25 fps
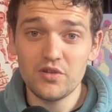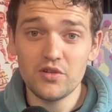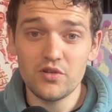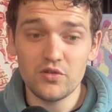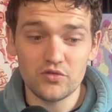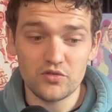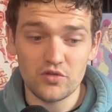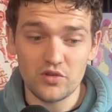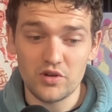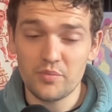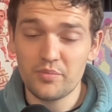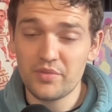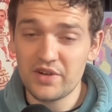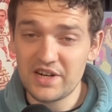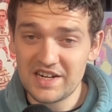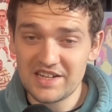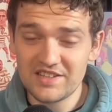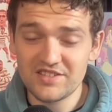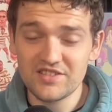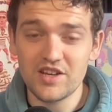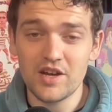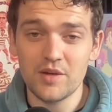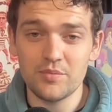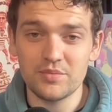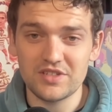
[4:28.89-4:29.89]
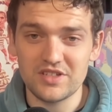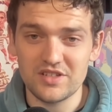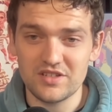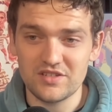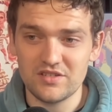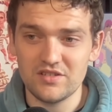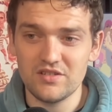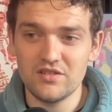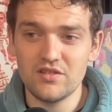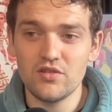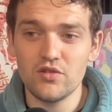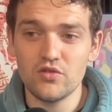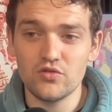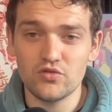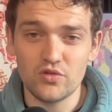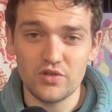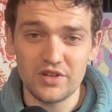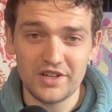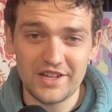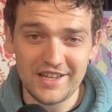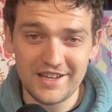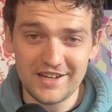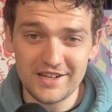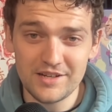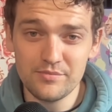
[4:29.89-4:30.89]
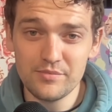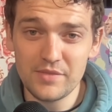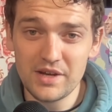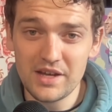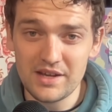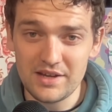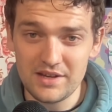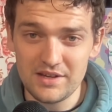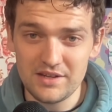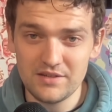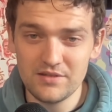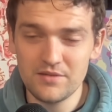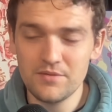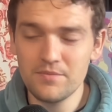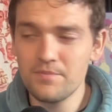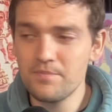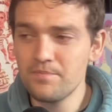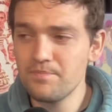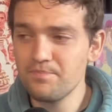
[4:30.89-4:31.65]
who's going to press the opposition, who's going to get in behind.